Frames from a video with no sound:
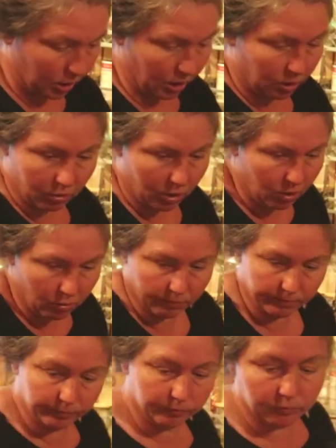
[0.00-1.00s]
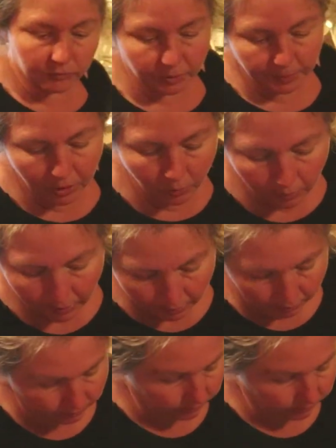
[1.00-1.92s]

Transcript: I don't know. It's been a while.